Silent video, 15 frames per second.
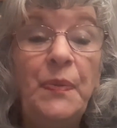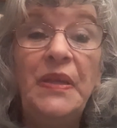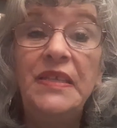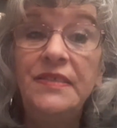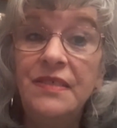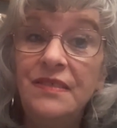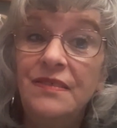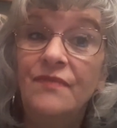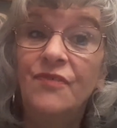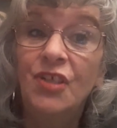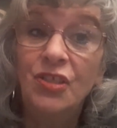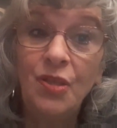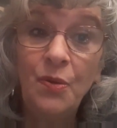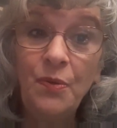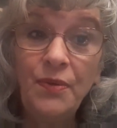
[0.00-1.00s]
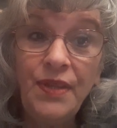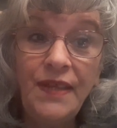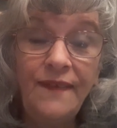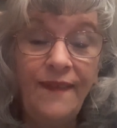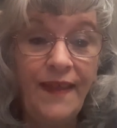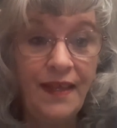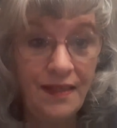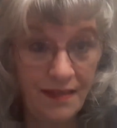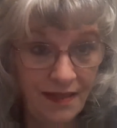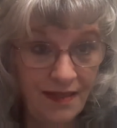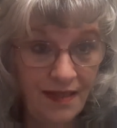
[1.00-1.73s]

pieces of clothing that